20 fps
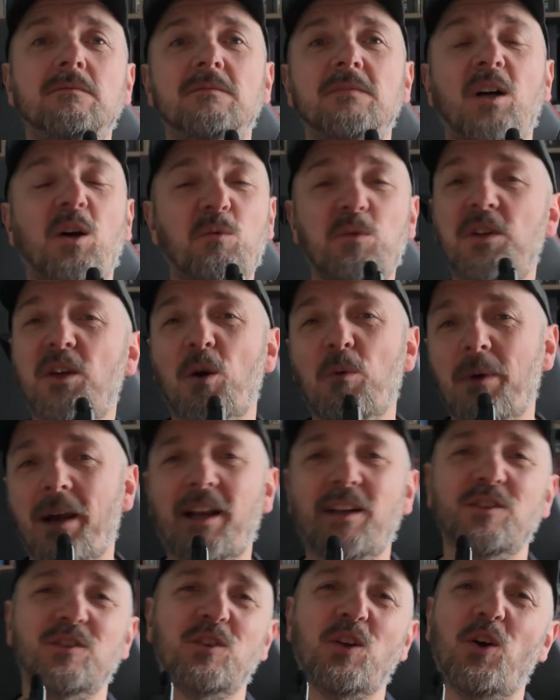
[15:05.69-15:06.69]
I would go back
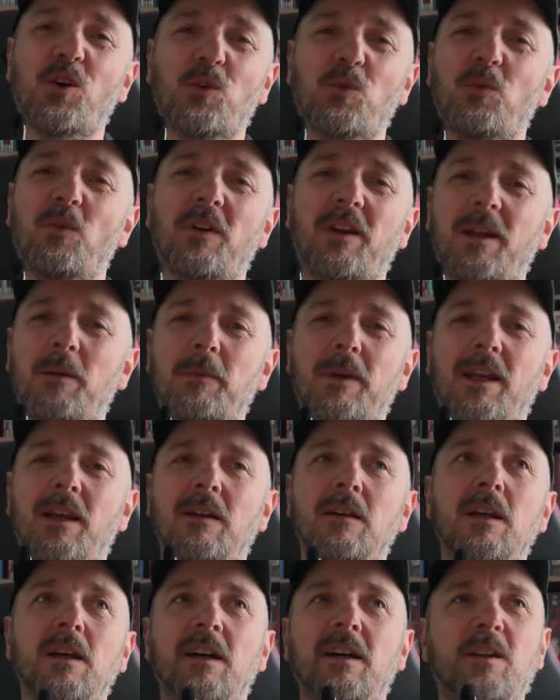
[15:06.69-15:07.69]
and start on all of them again.
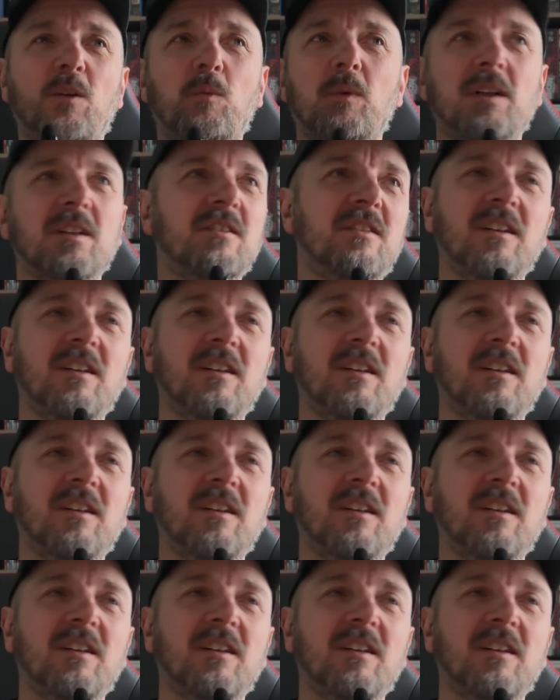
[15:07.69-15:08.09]
And the ones